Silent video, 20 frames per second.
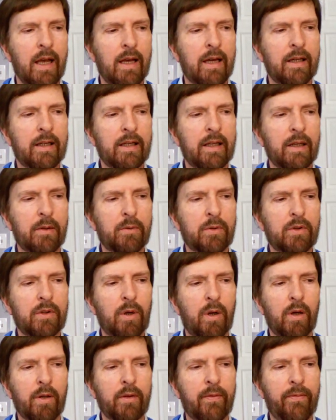It was
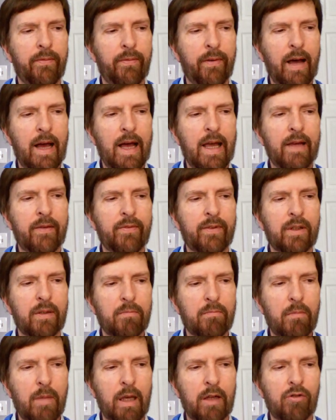called The 5
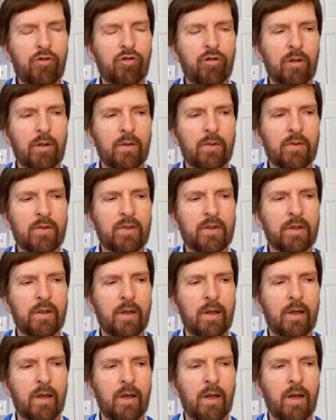Dimensions
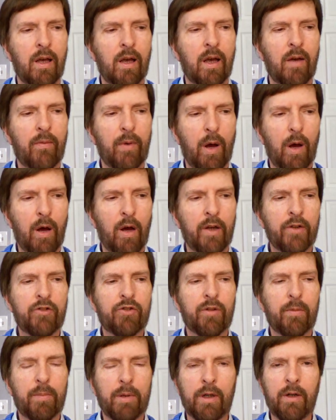of
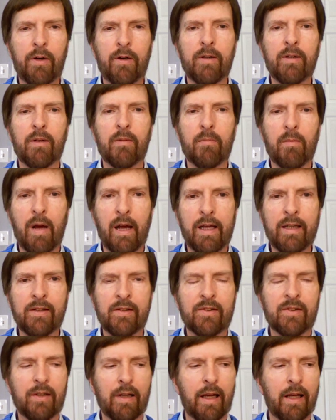Entrepreneurial
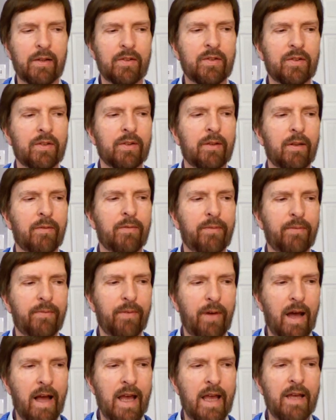Mindsets. The
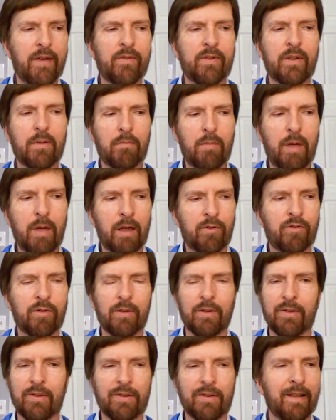5
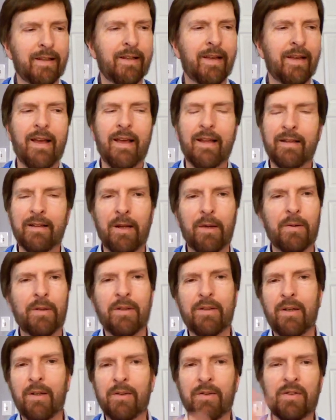Dimensions.
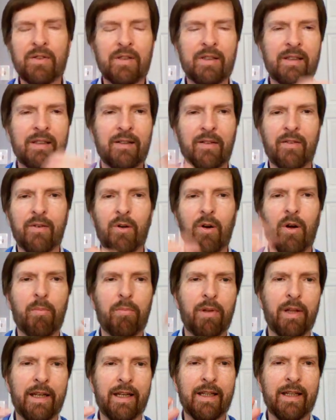Notice, they're all
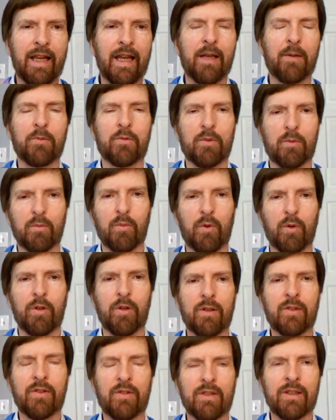playing games with
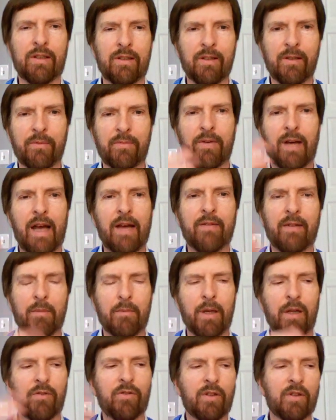words, the 5
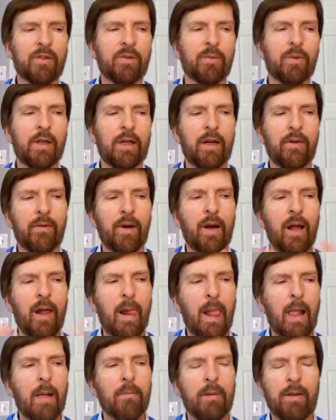dimensions or whatever.
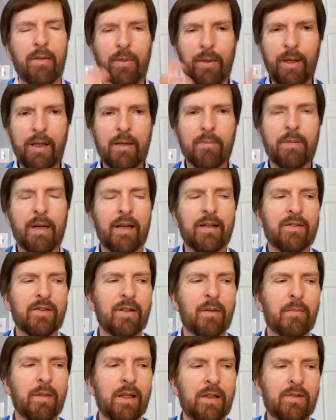But think about
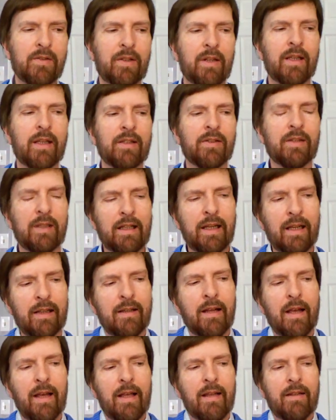some of these things.
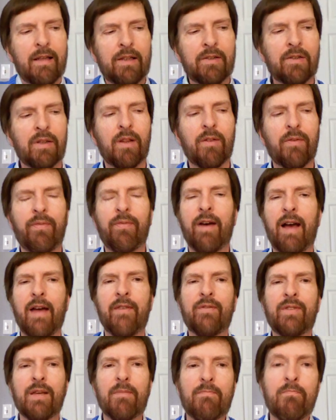Again, these are the
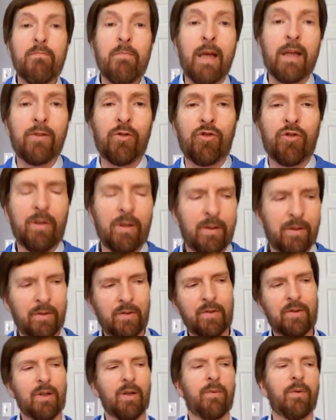5
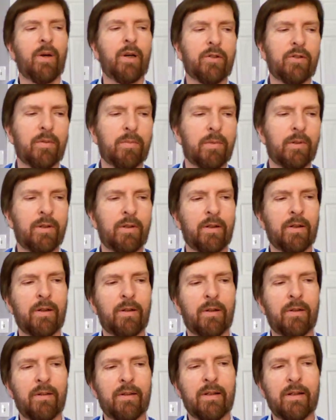dimensions of
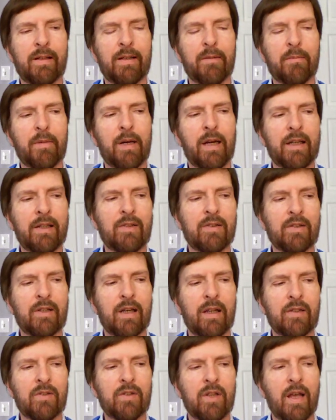entrepreneurial
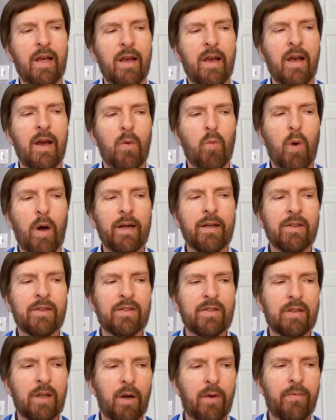mindsets. One
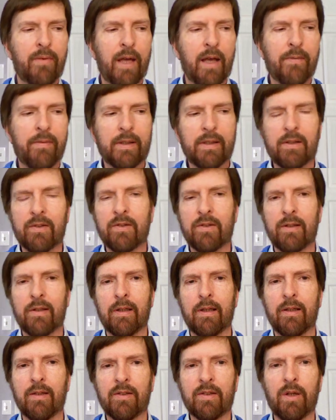is
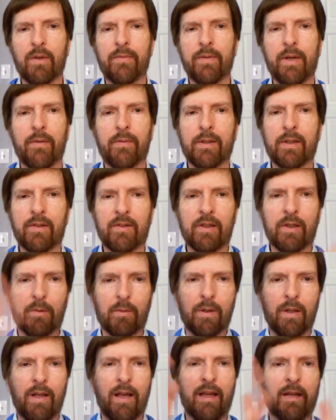self-efficacy. Self-efficacy,
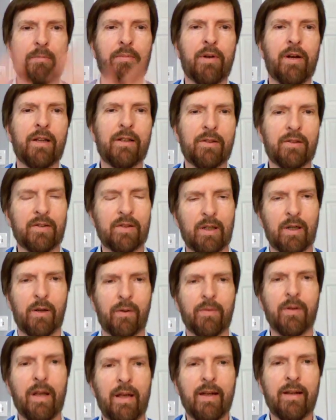rely upon
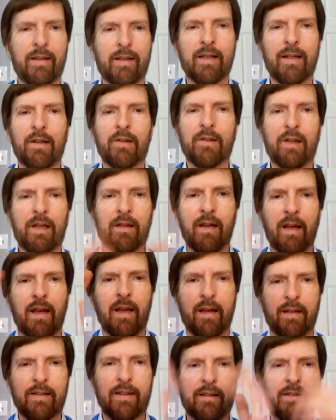yourself.
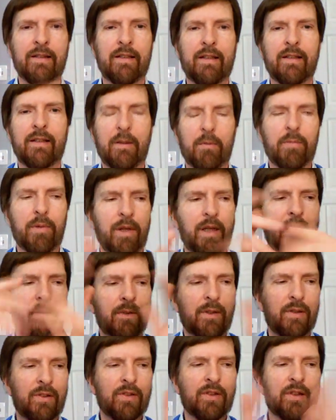You believe
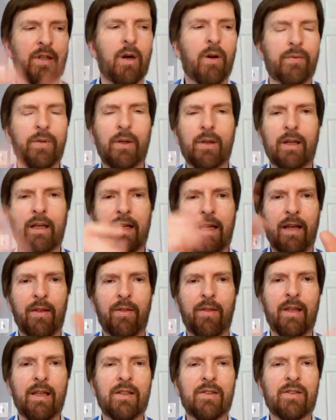in yourself, you can
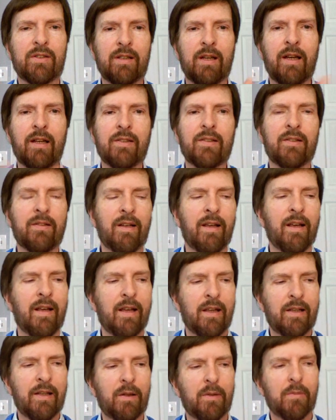get things done,
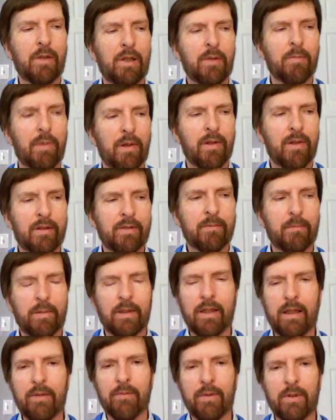you
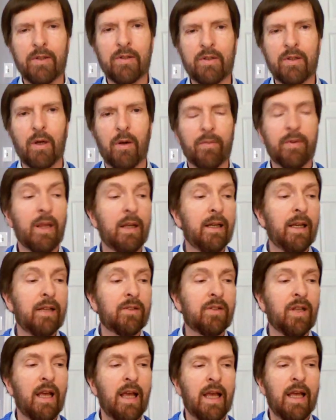believe in yourself. The
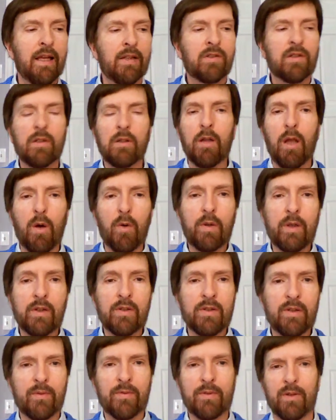next is
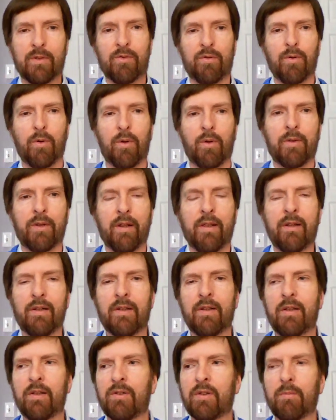locus of control. Now,
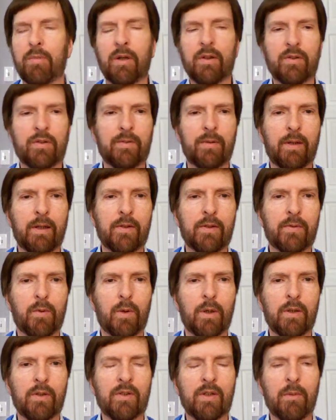there's a buzz phrase
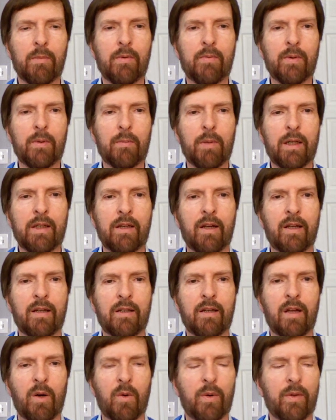for you. Some of you might
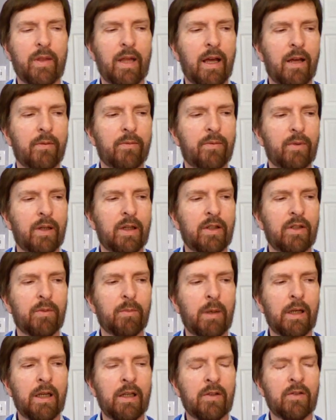not know what that phrase
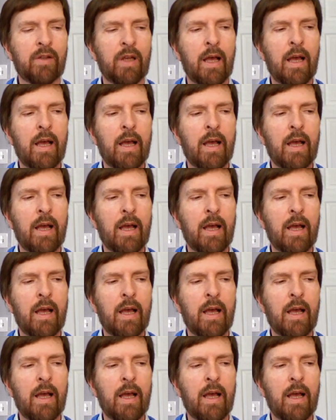means.